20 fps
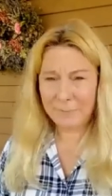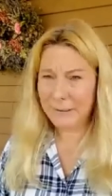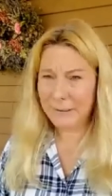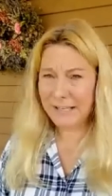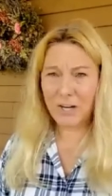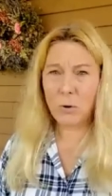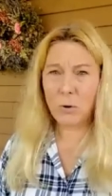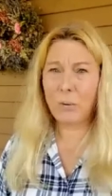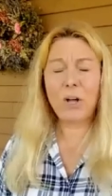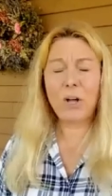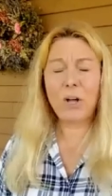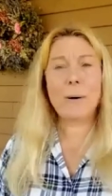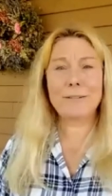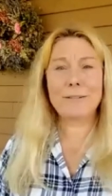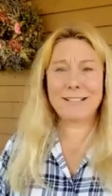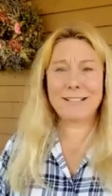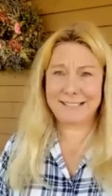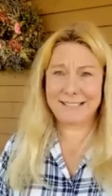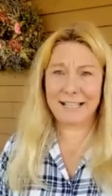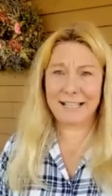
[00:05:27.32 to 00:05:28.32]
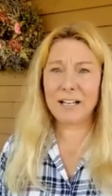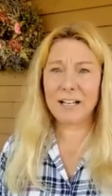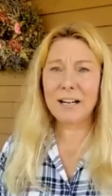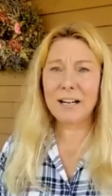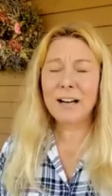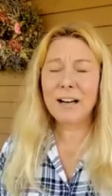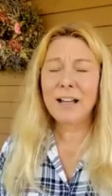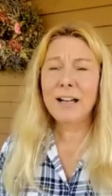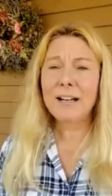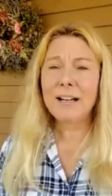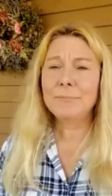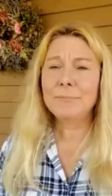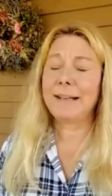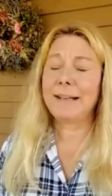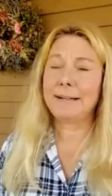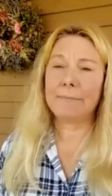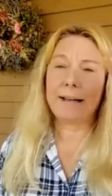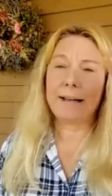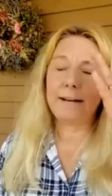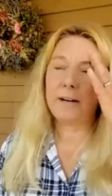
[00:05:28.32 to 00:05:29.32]
But, you know, we'll go out to dinner.
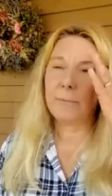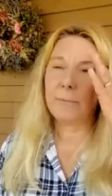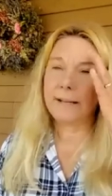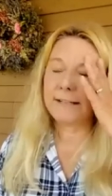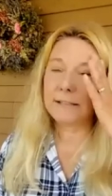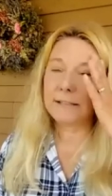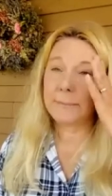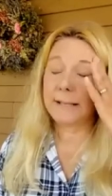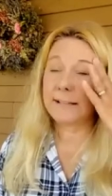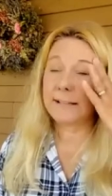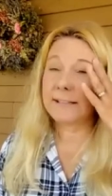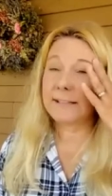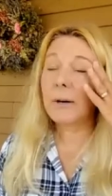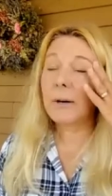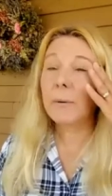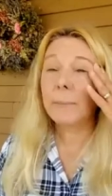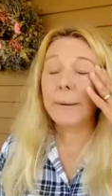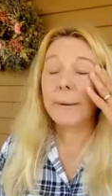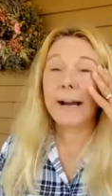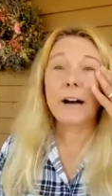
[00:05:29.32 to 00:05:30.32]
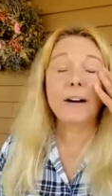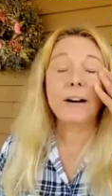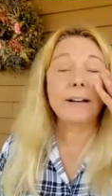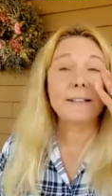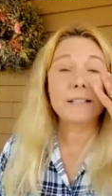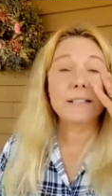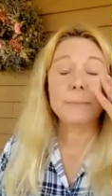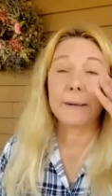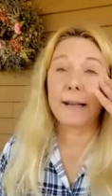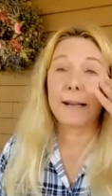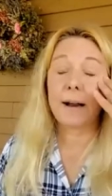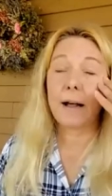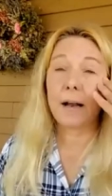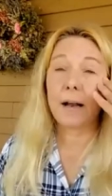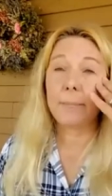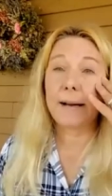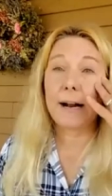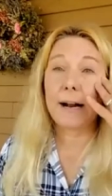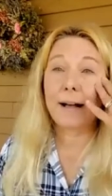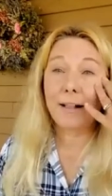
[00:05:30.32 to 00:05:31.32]
And I know my husband gets so embarrassed, but
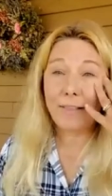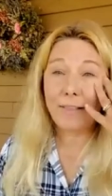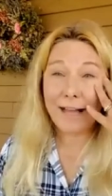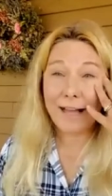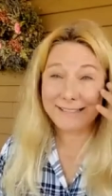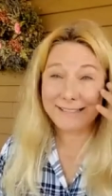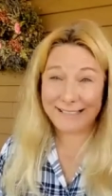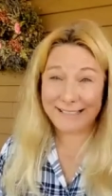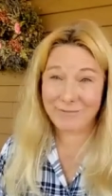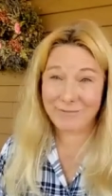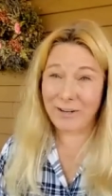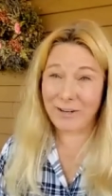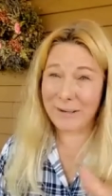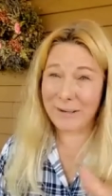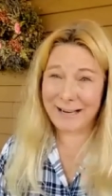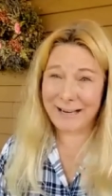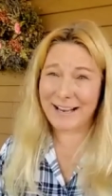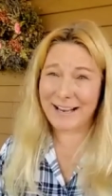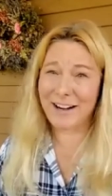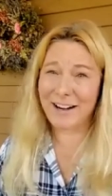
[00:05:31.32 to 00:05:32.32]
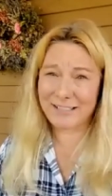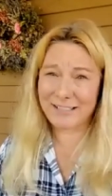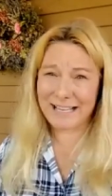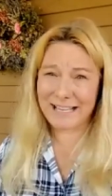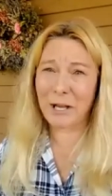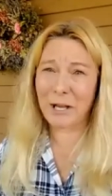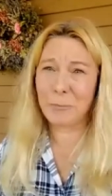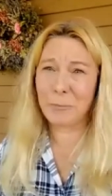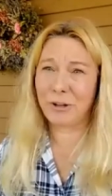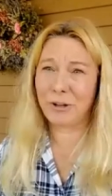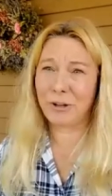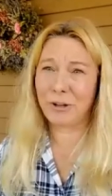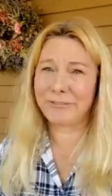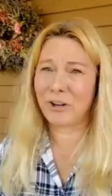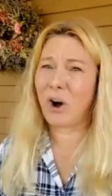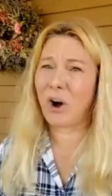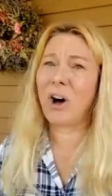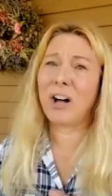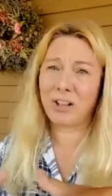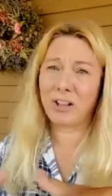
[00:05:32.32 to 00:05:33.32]
I mean, I'll ask everybody at our table
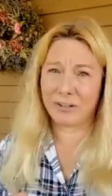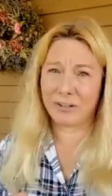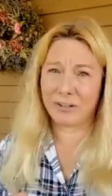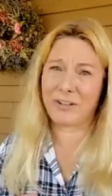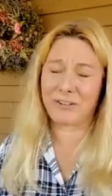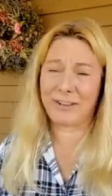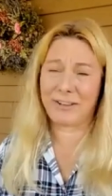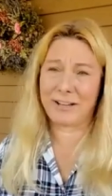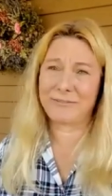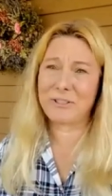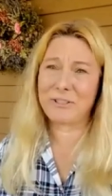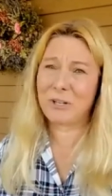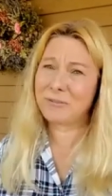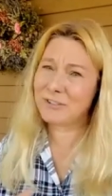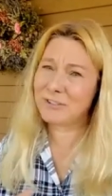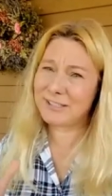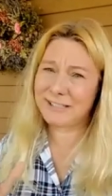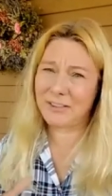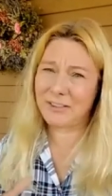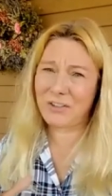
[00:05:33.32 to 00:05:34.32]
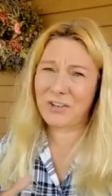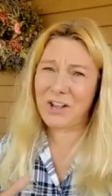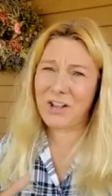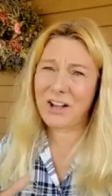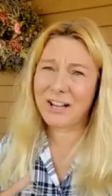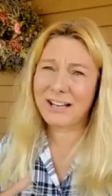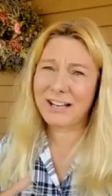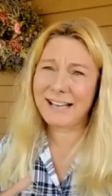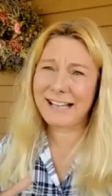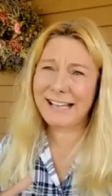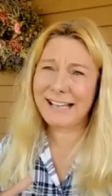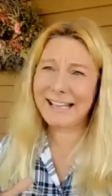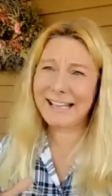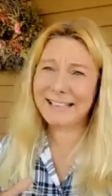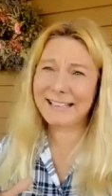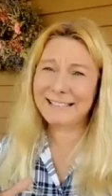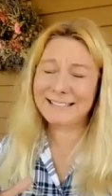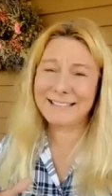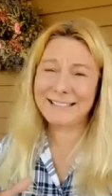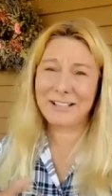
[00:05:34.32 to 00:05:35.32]
for all of their leftovers that they're not going to
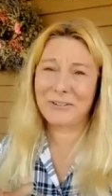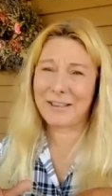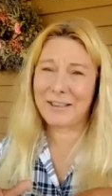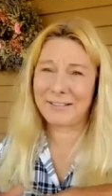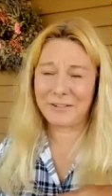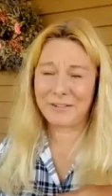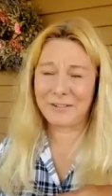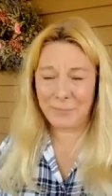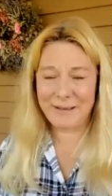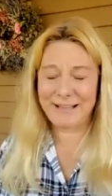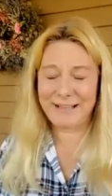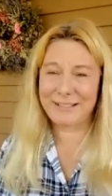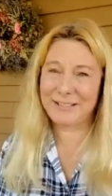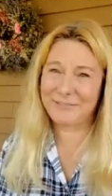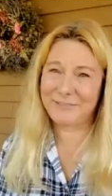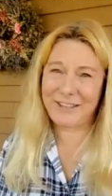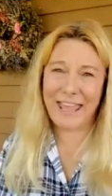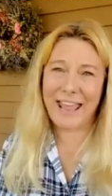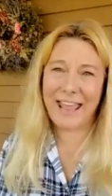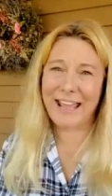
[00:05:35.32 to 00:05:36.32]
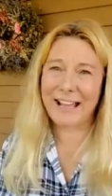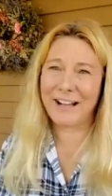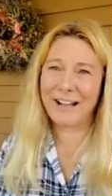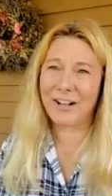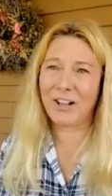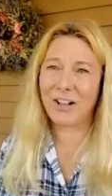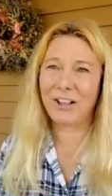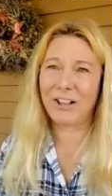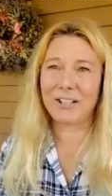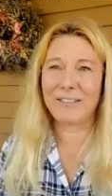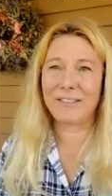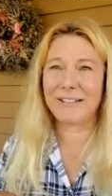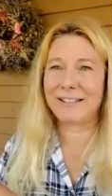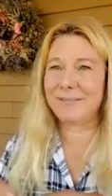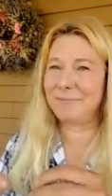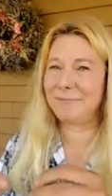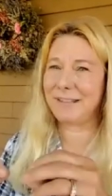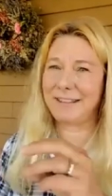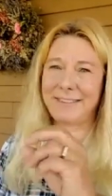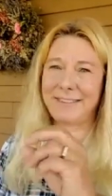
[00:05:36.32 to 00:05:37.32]
eat, you know, that little piece of kale
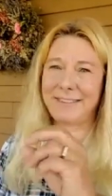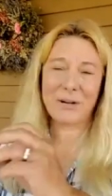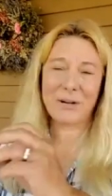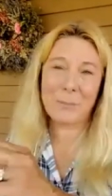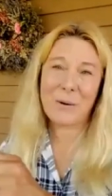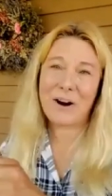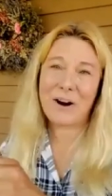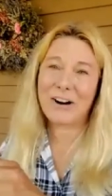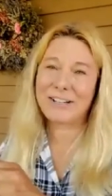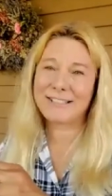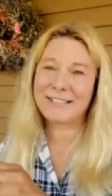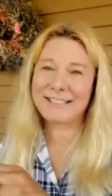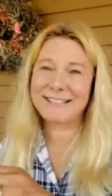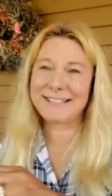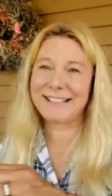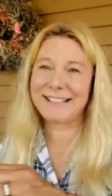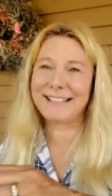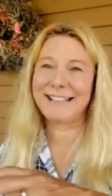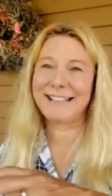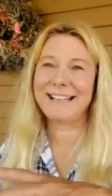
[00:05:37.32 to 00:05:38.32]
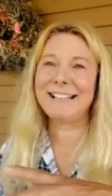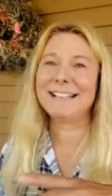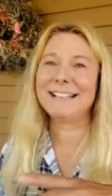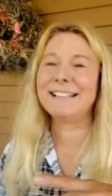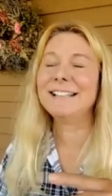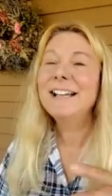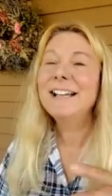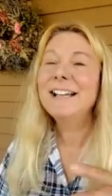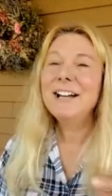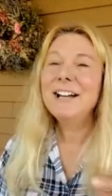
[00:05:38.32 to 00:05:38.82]
and the thing of parsley and